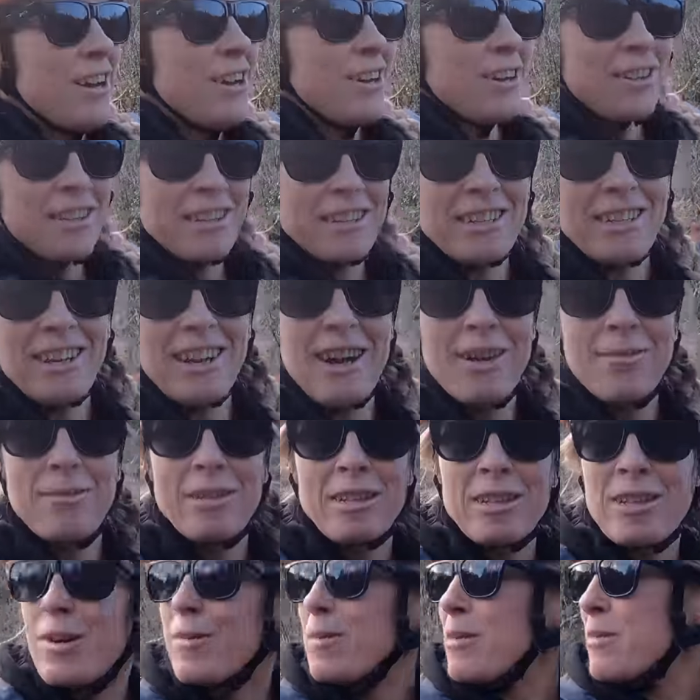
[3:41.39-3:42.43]
All this
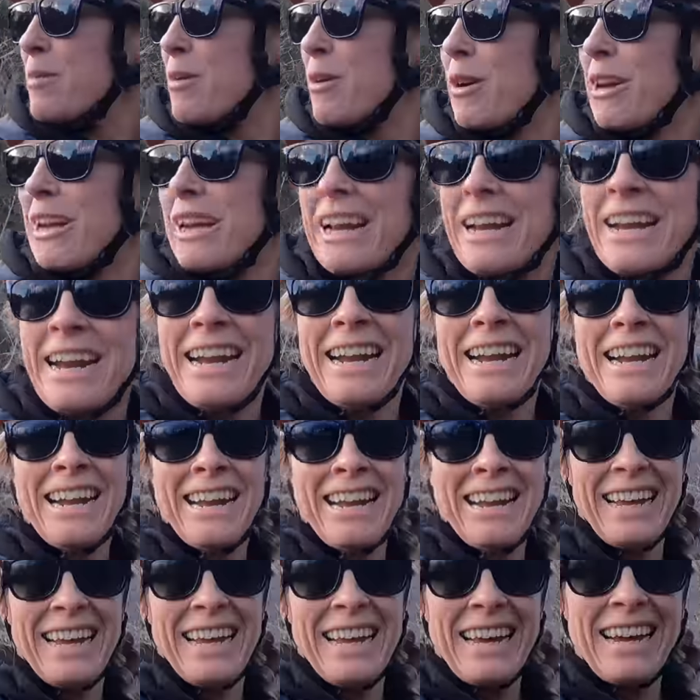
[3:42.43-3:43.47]
climbing's got me boiling
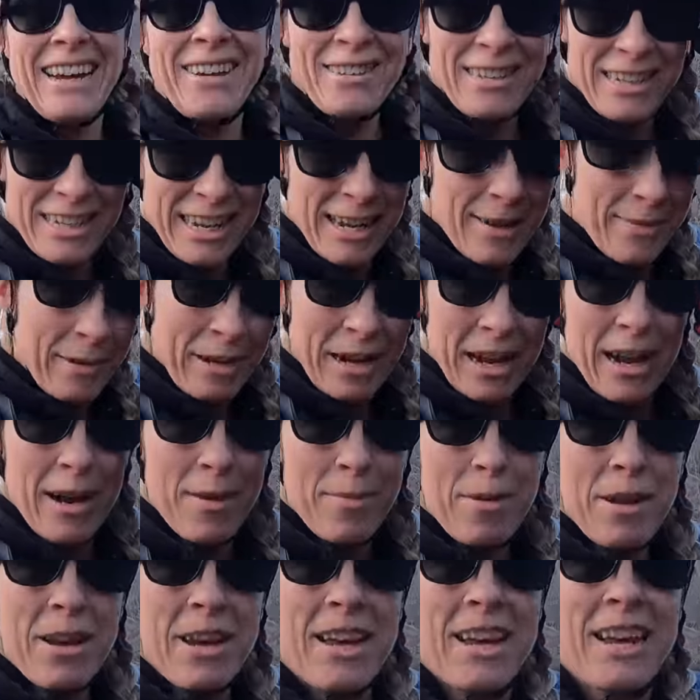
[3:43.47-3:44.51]
and I'm steaming up.